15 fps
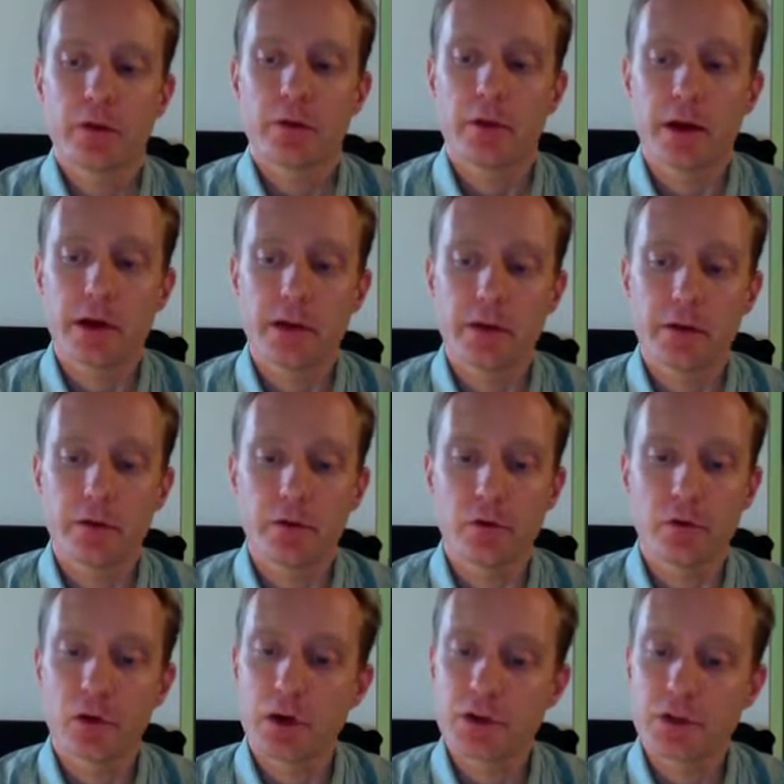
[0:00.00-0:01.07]
that it
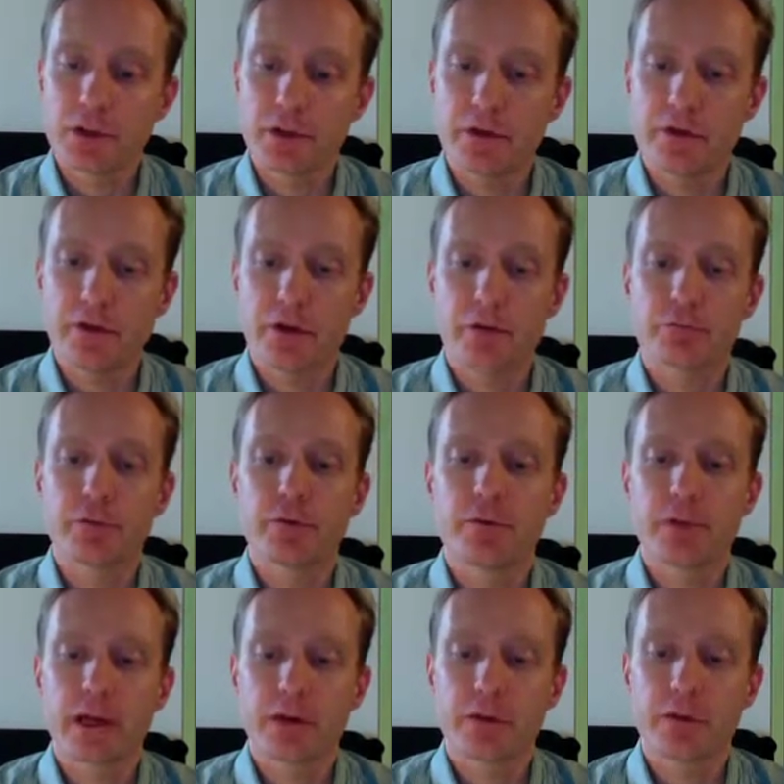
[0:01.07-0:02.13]
is logically
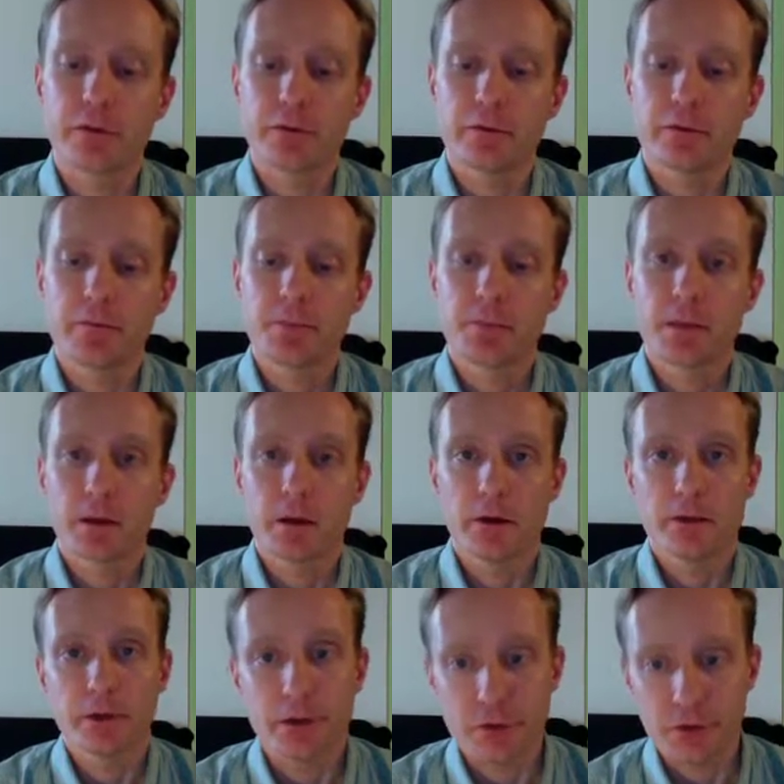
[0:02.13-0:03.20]
self-reflexive.
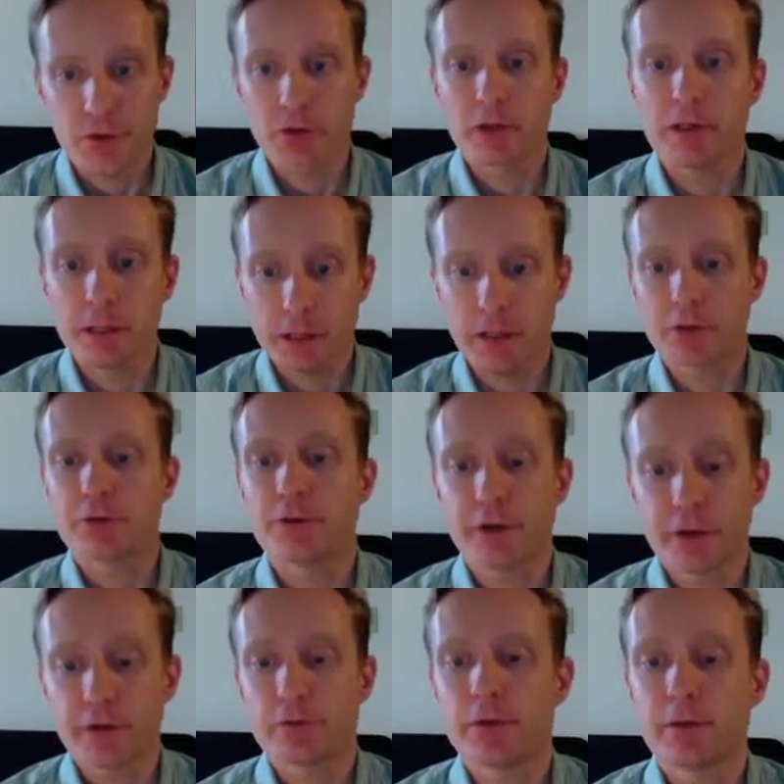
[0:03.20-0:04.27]
It's internally
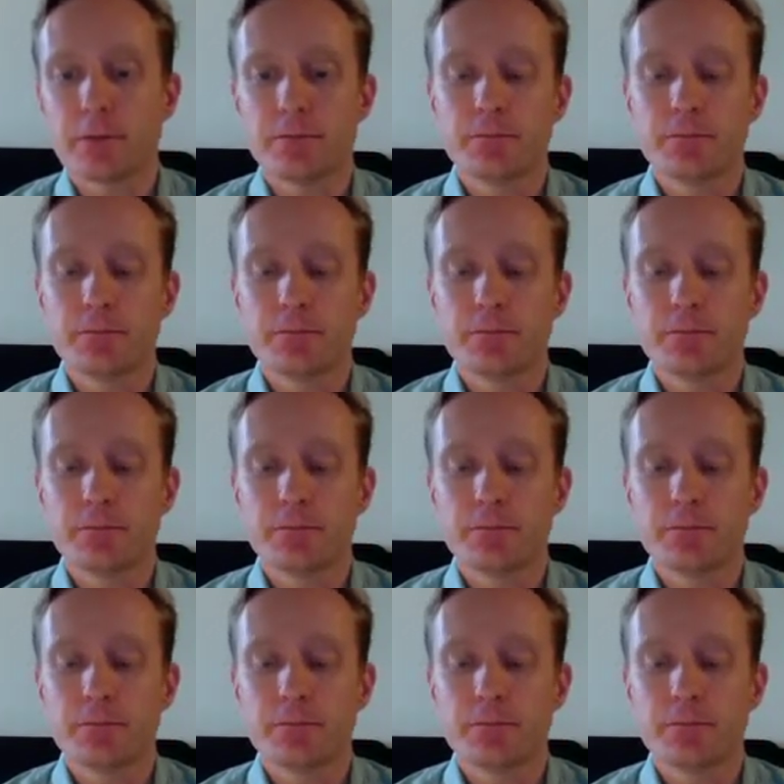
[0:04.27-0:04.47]
contradictory.